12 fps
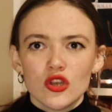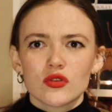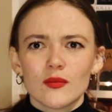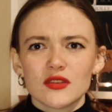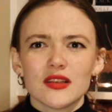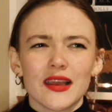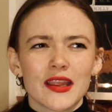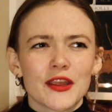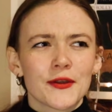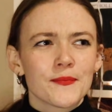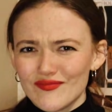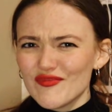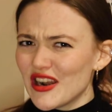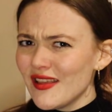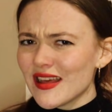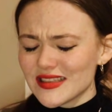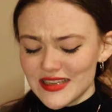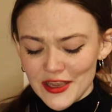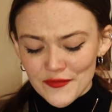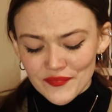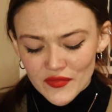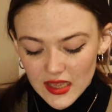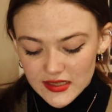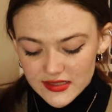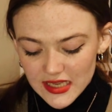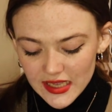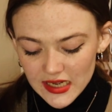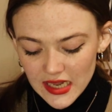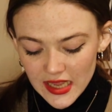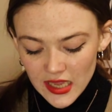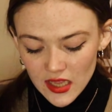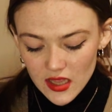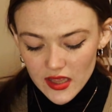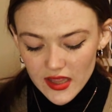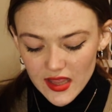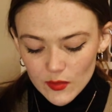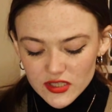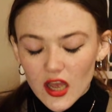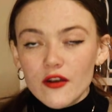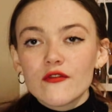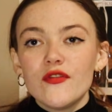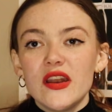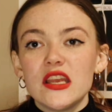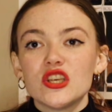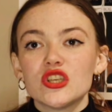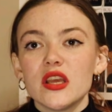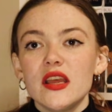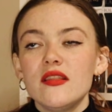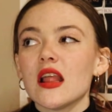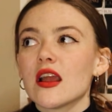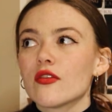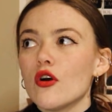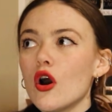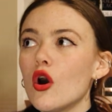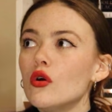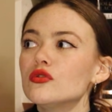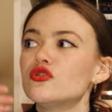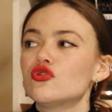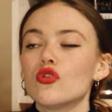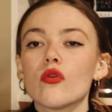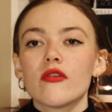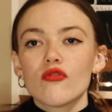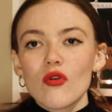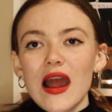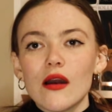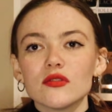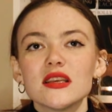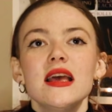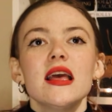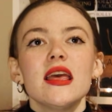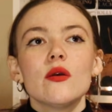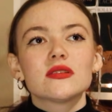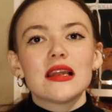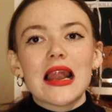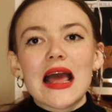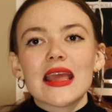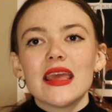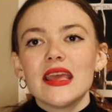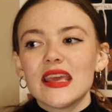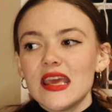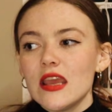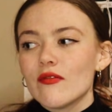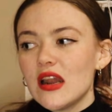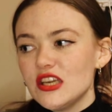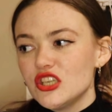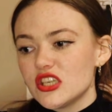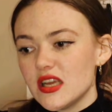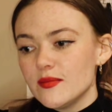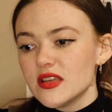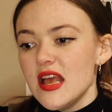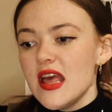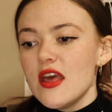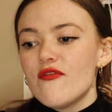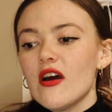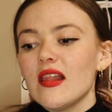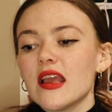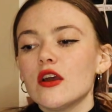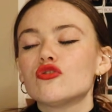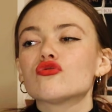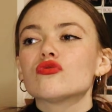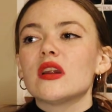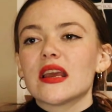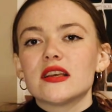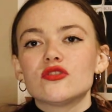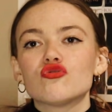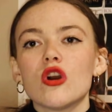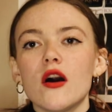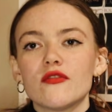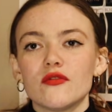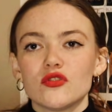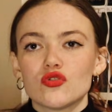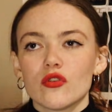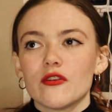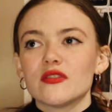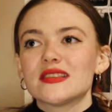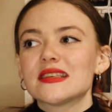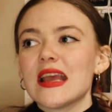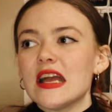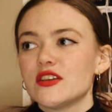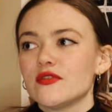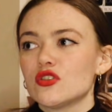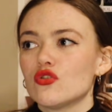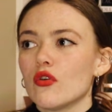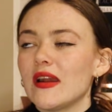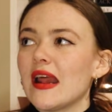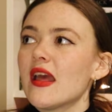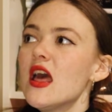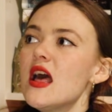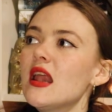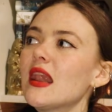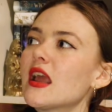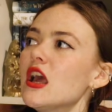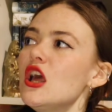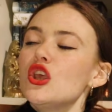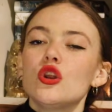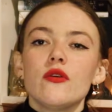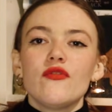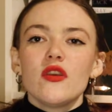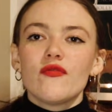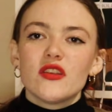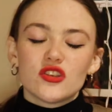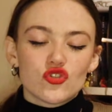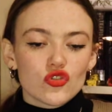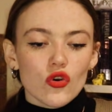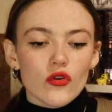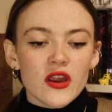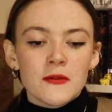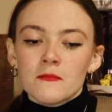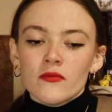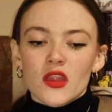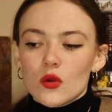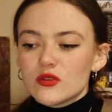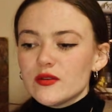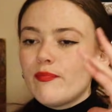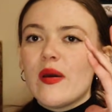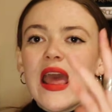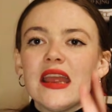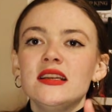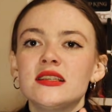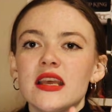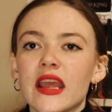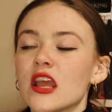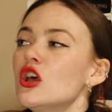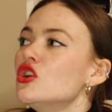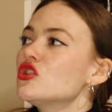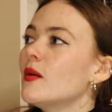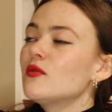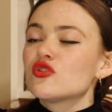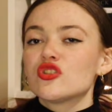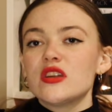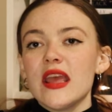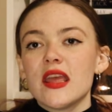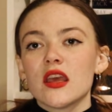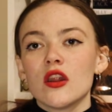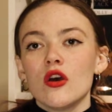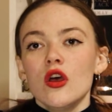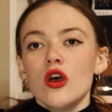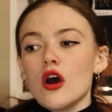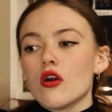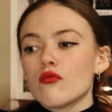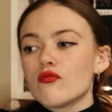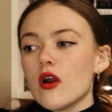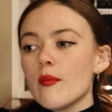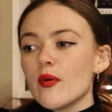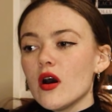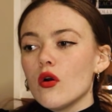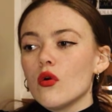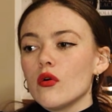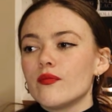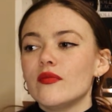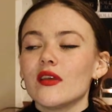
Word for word: So I'm just like, really, that's it? And secondly, it was unfinished in like the whole story throughout. It was lacking key relationships. It felt like a like a draft of a story or a sketch of a story. Like like you know if, if this story was a painting. Someone's just taken a, a rubber or...